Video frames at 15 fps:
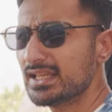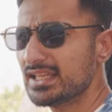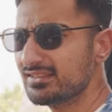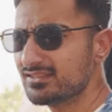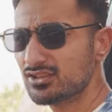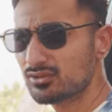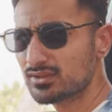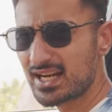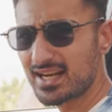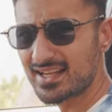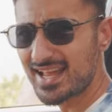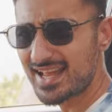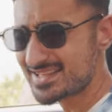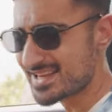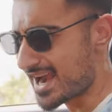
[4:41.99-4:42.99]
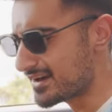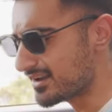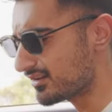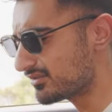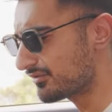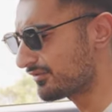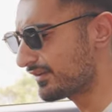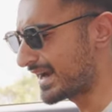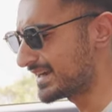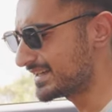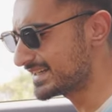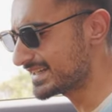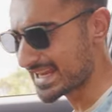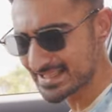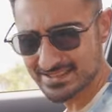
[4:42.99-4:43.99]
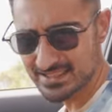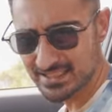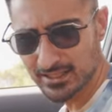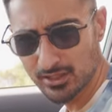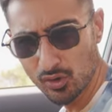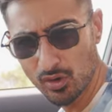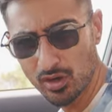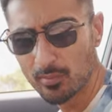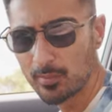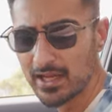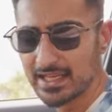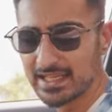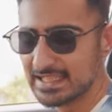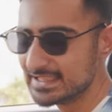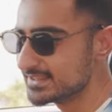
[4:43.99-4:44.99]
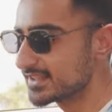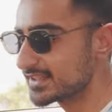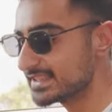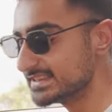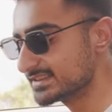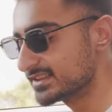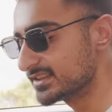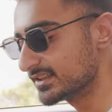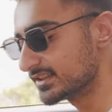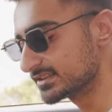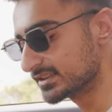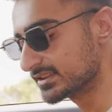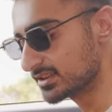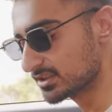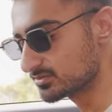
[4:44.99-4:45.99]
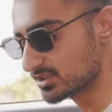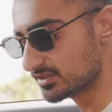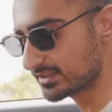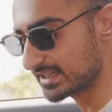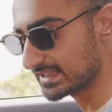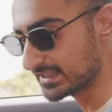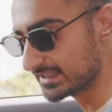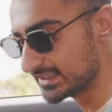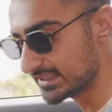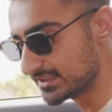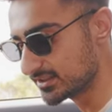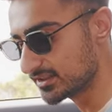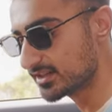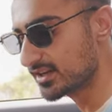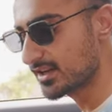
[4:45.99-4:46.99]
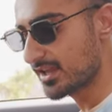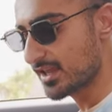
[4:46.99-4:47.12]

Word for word: Even though Tata has had a fantastic glow up in the recent years in terms of interior,